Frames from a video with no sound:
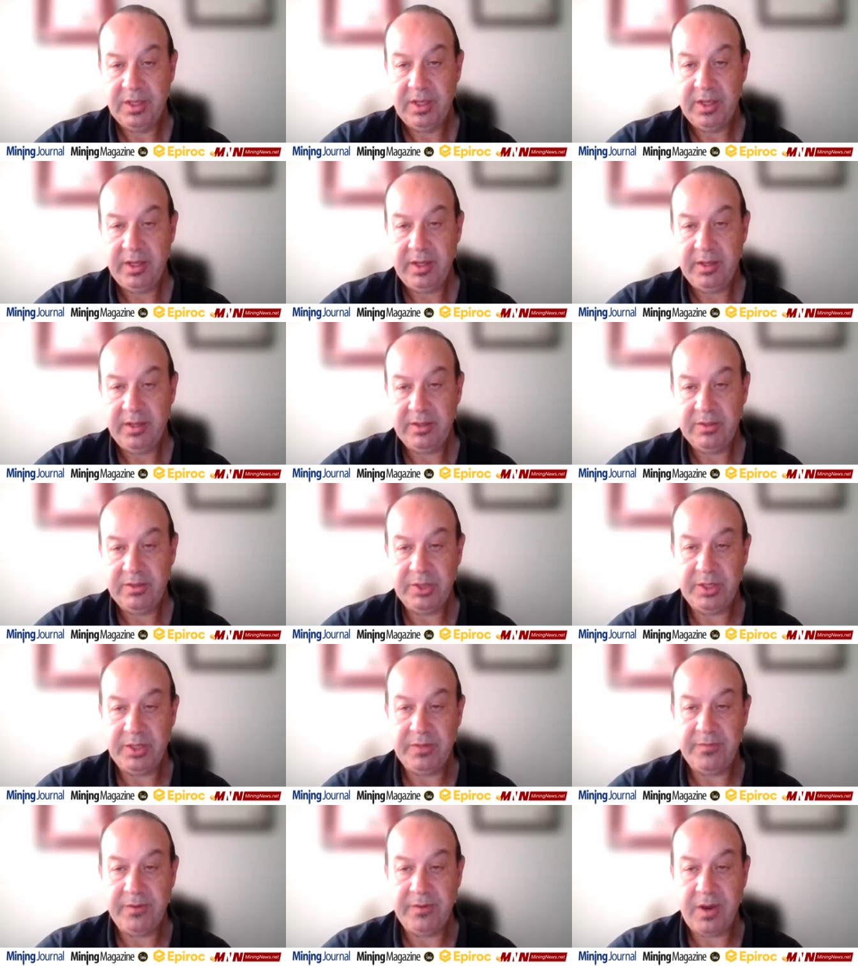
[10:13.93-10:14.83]
and to
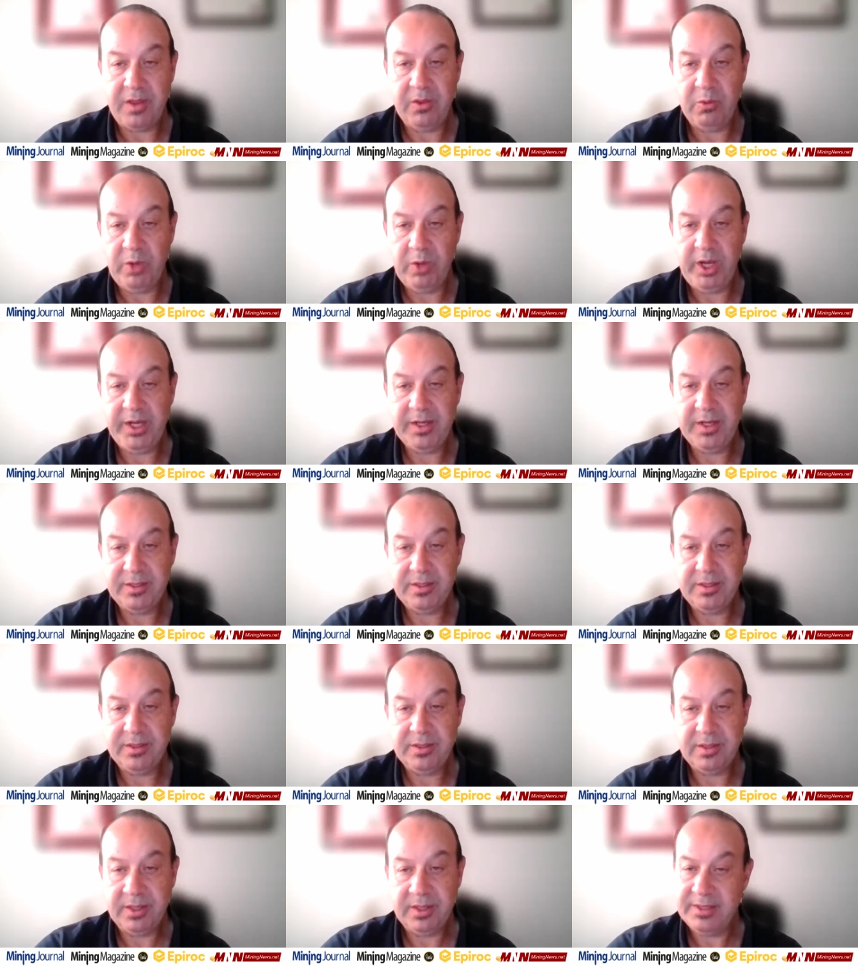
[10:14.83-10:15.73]
identify the
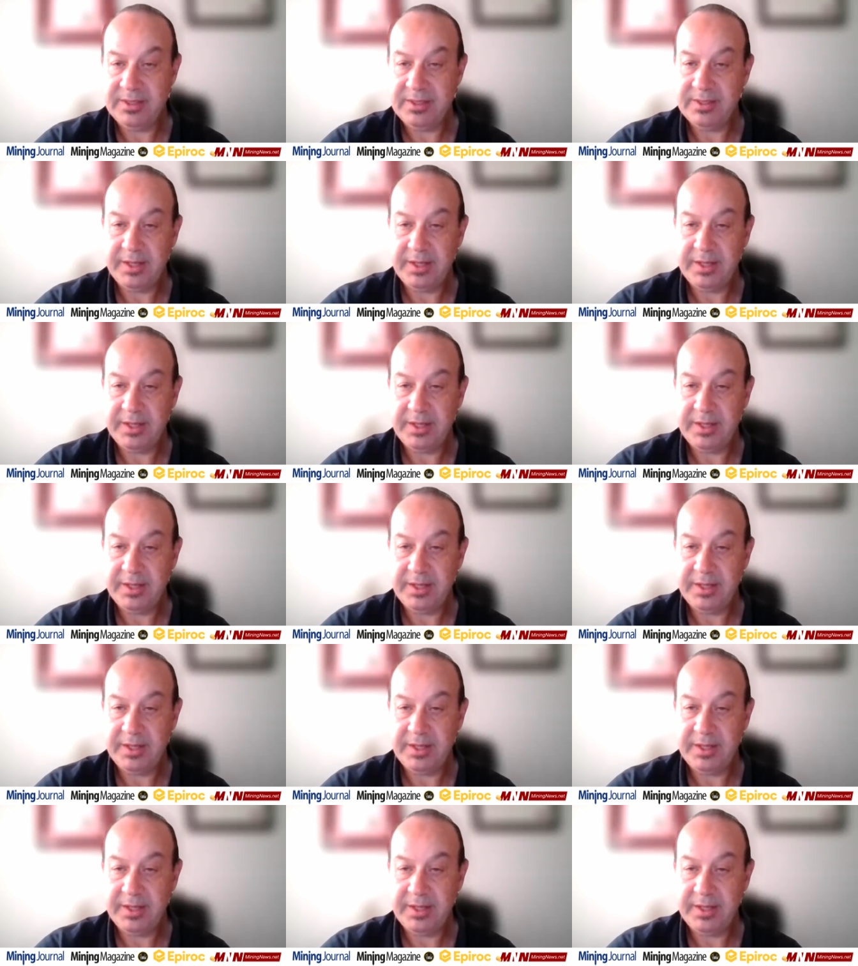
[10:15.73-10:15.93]
weaknesses, I guess,